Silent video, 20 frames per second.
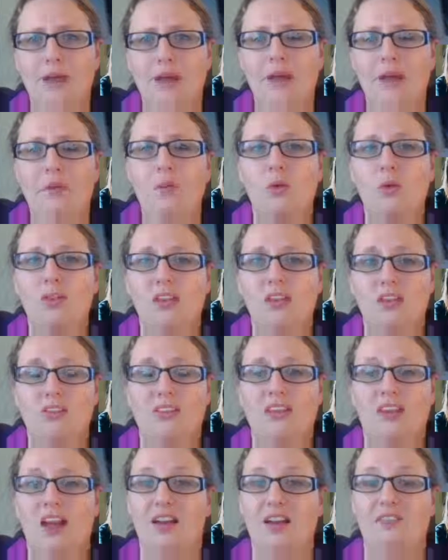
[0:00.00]
Well, that's
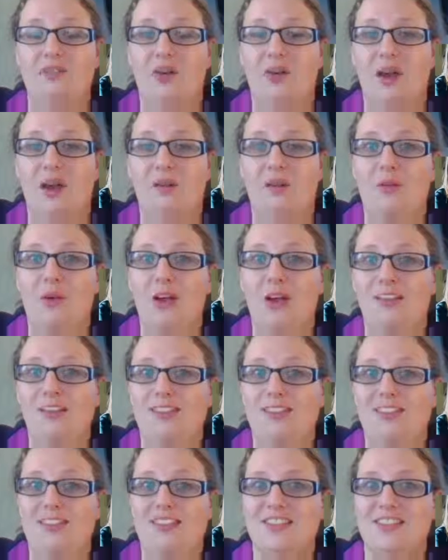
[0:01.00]
kind of where I'm going.
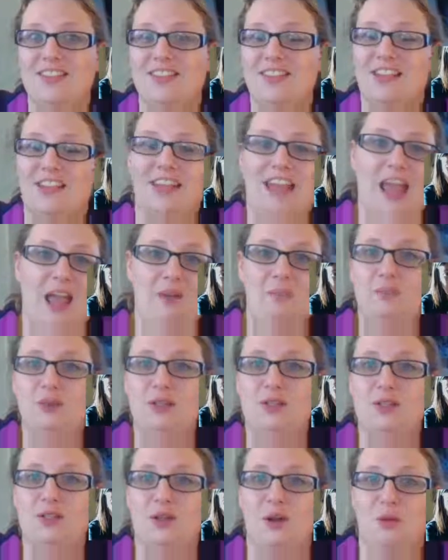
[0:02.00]
Is this that can't be
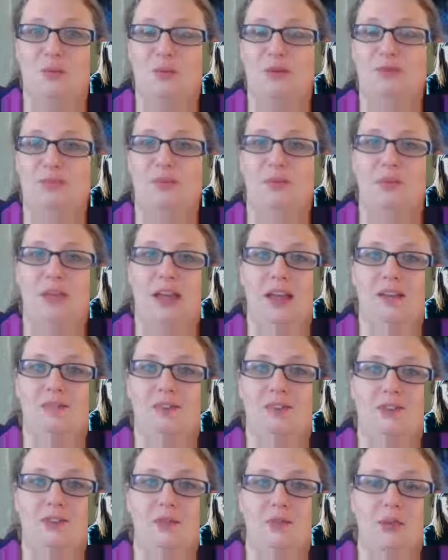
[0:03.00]
determined from
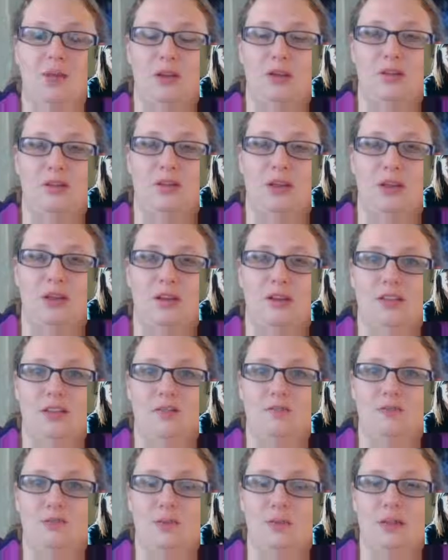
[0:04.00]
the
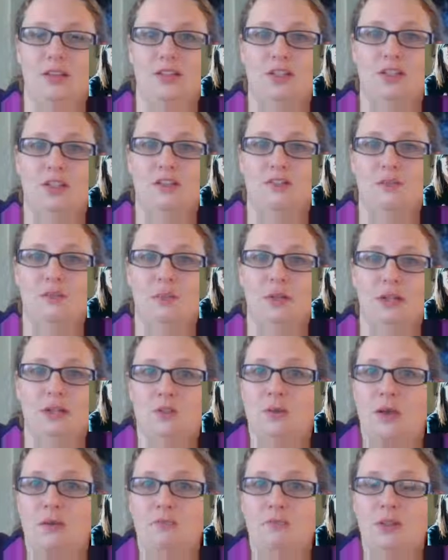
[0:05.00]
information given
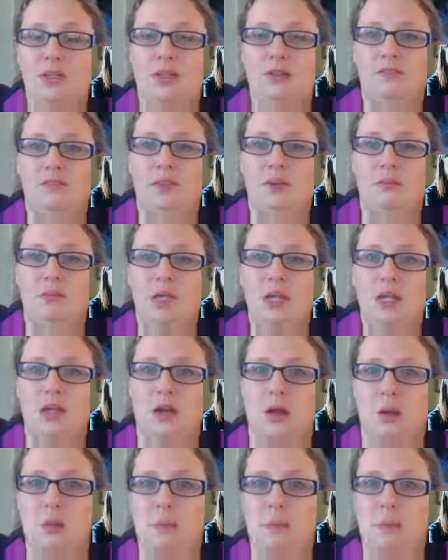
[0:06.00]
because we haven't been given the mean.